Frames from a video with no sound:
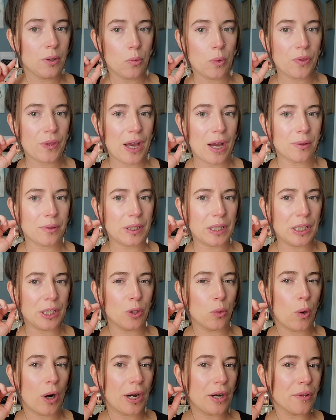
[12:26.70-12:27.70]
Without the ear
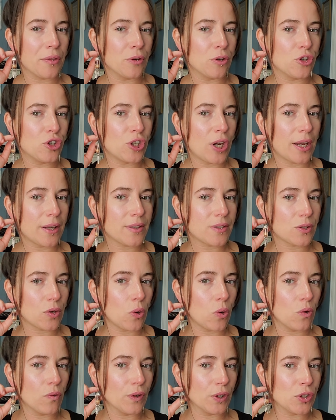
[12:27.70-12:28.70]
wire, they're just
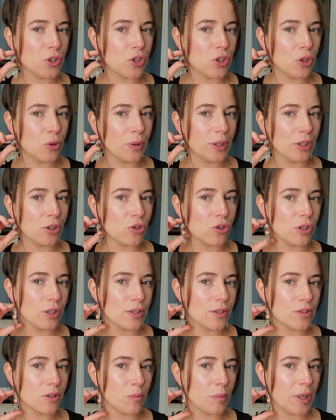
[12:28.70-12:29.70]
over 2
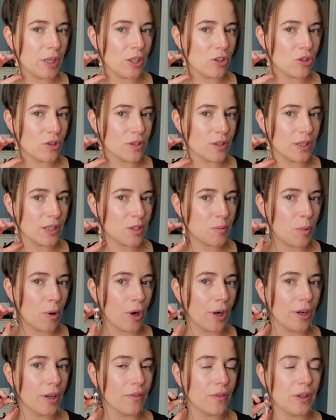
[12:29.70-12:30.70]
inches, so meaning just this
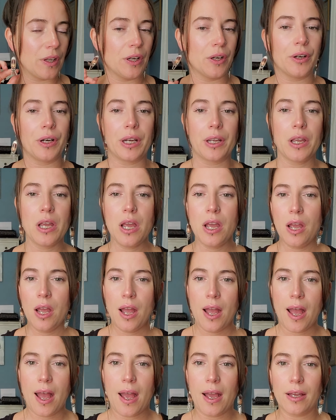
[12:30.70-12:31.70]
part of the earring.
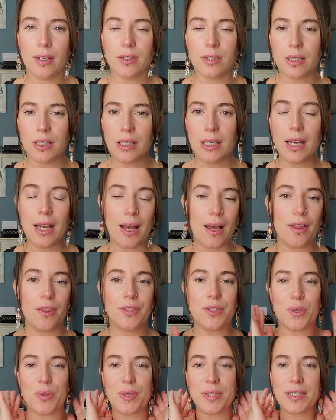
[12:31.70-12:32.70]
And yeah,
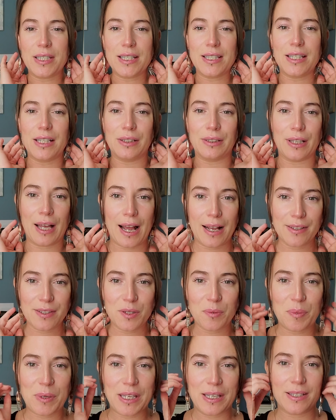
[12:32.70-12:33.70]
so this is the
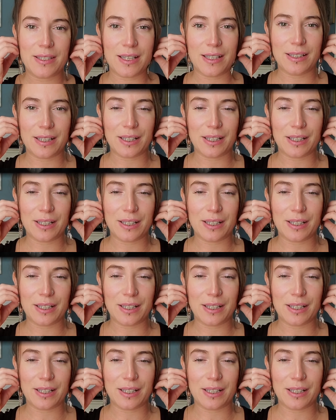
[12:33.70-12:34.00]
last piece in the